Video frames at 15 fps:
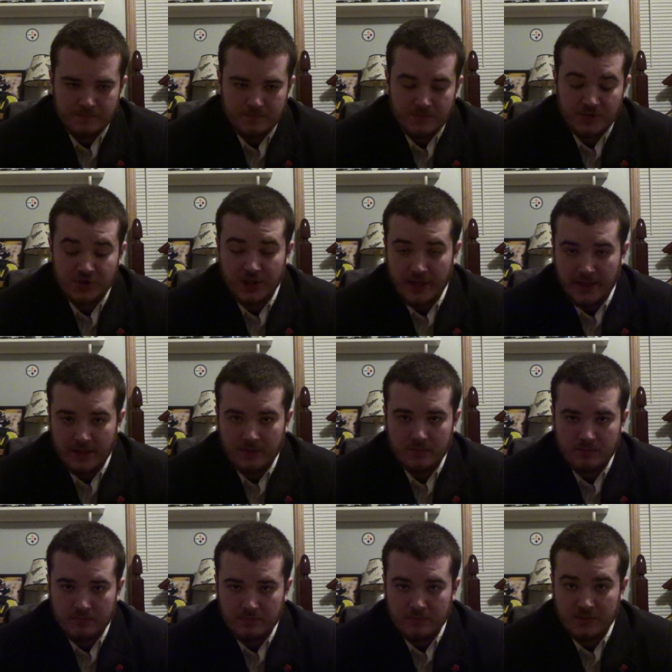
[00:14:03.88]
Shane,
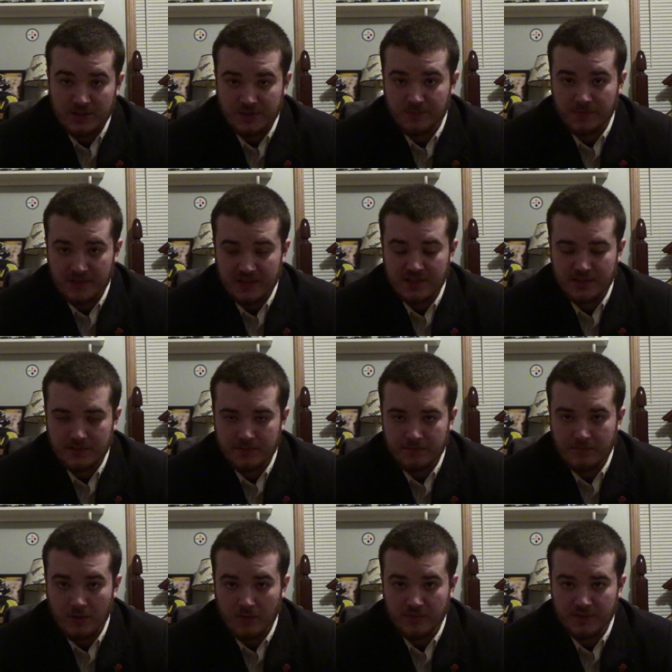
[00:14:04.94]
his his
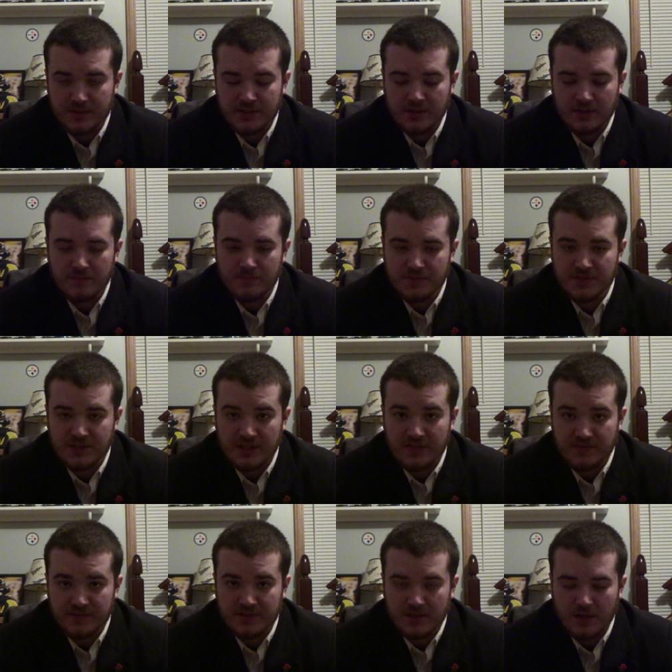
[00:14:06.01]
only
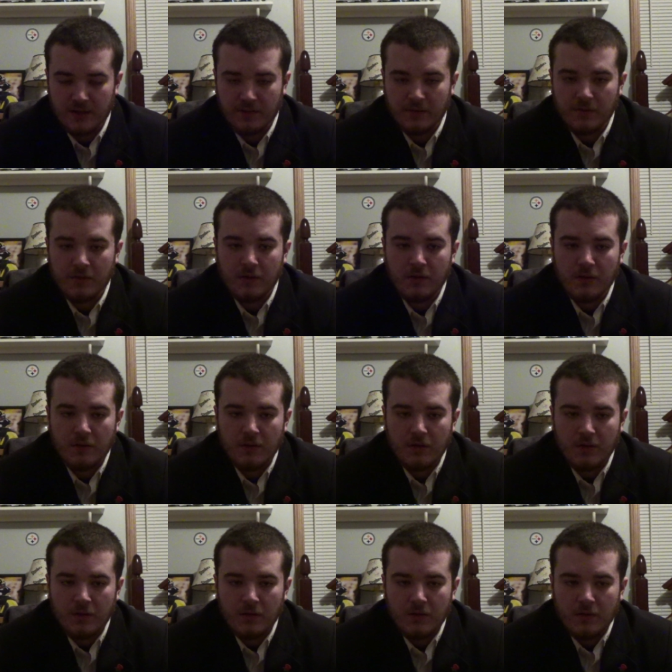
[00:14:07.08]
Steve's son.
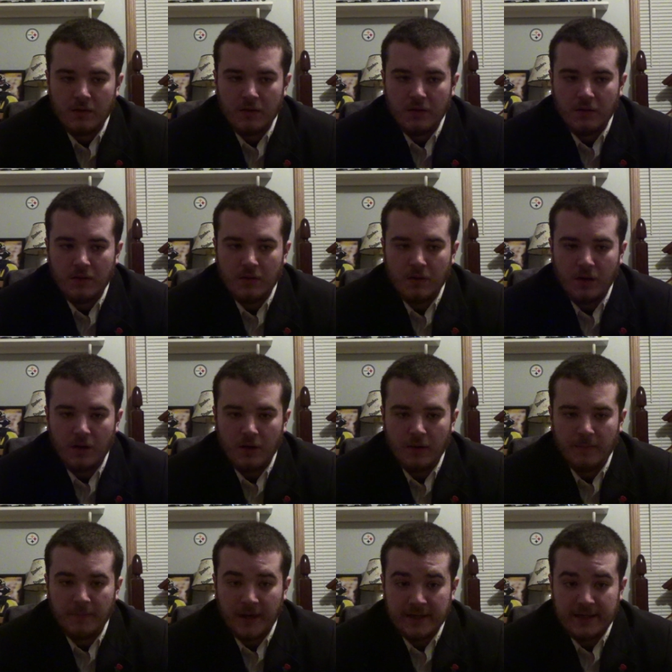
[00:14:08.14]
Uh,
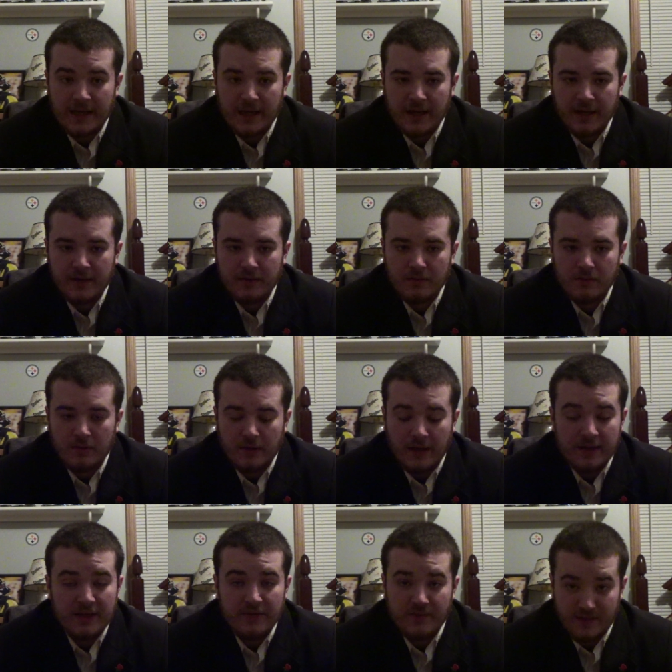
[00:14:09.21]
my dad
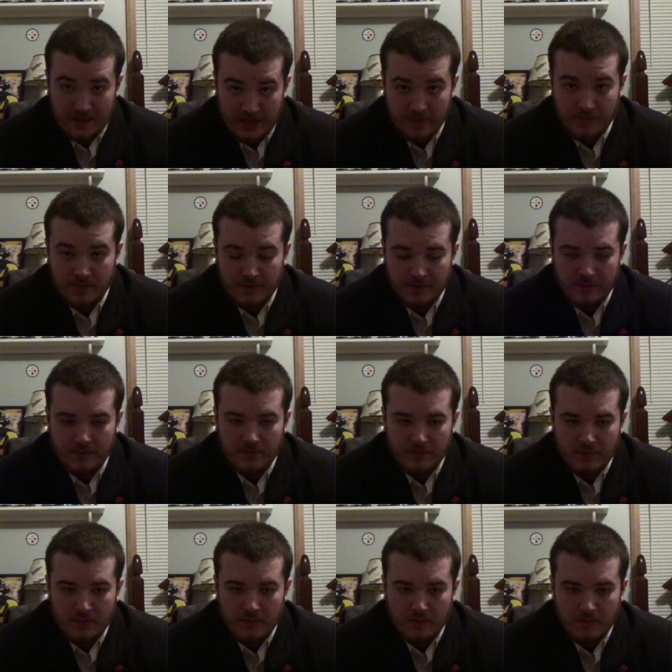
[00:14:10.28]
and even Cameron
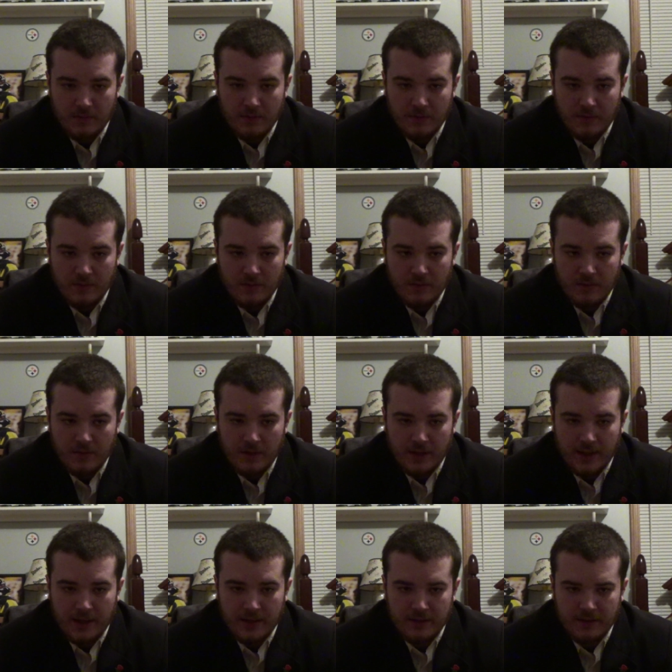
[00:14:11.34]

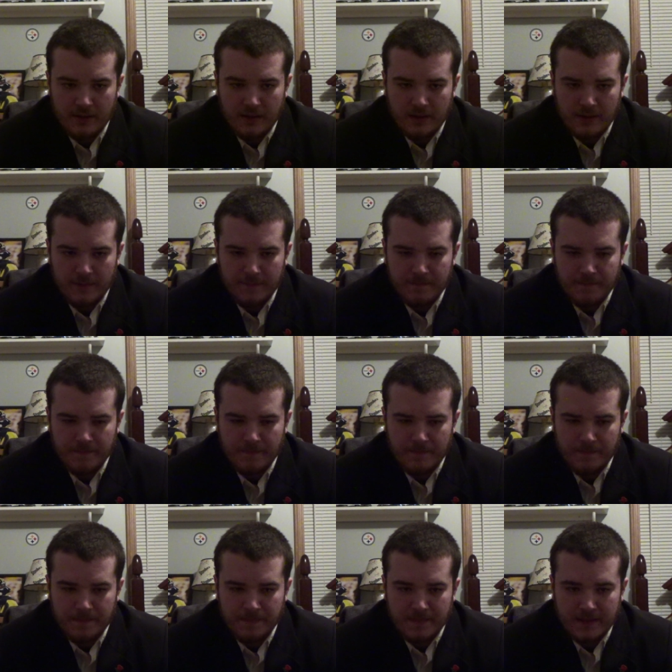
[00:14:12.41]
and uh,
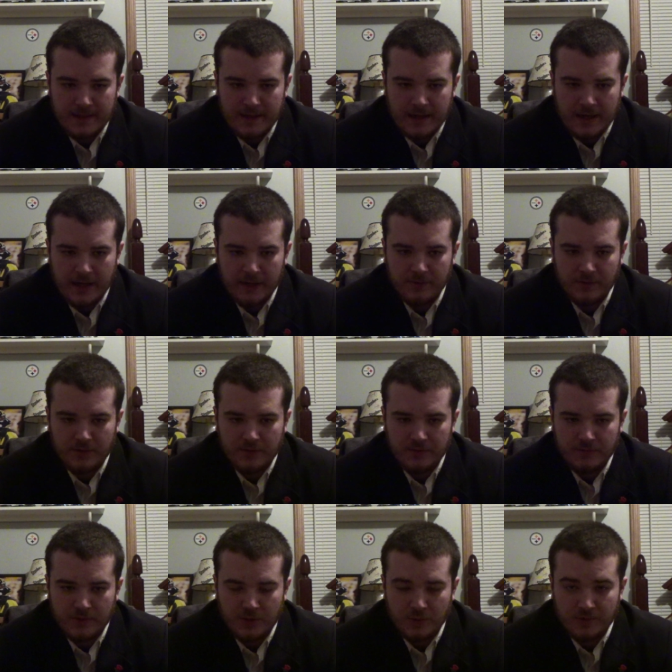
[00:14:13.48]
Kyler,
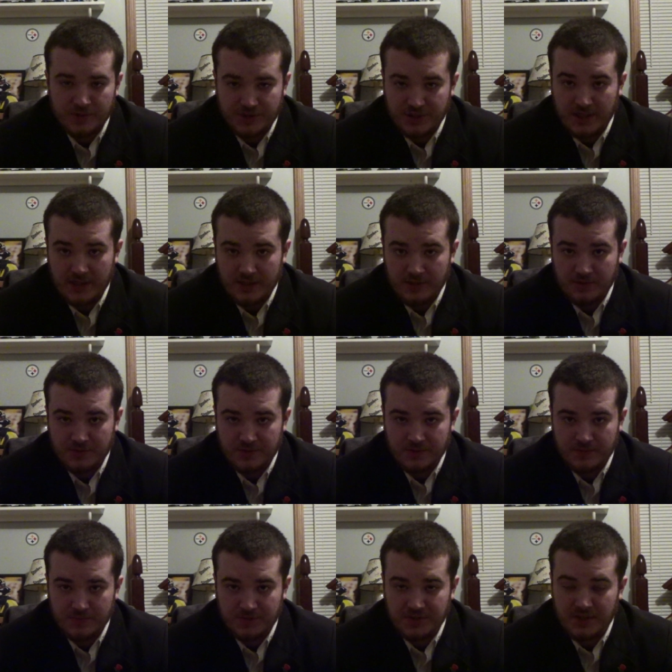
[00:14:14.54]
who was Shane, who's
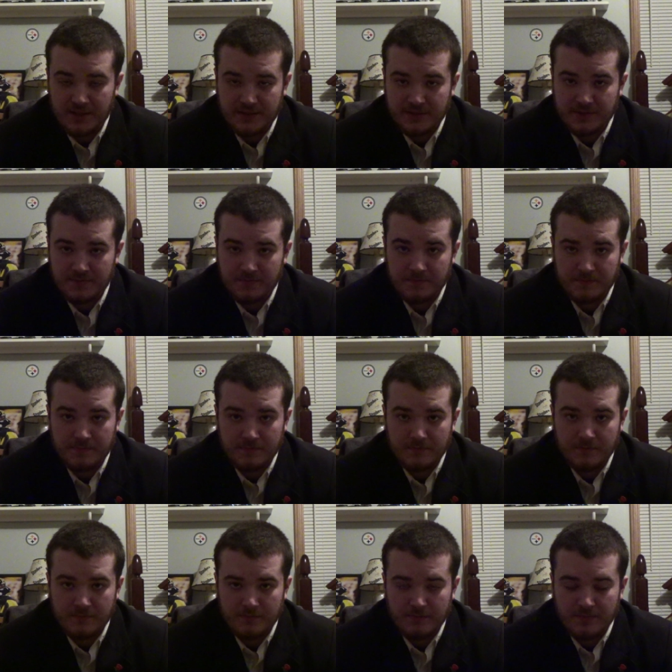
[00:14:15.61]
Shane's
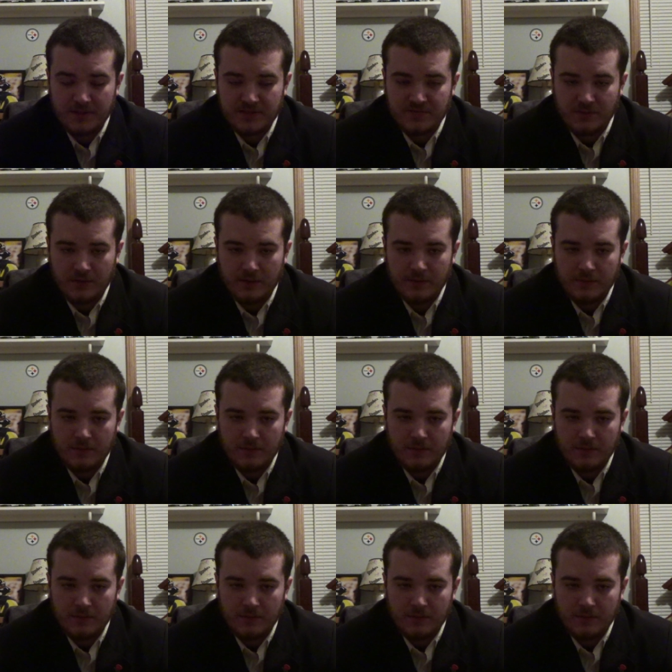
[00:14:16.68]
best friend.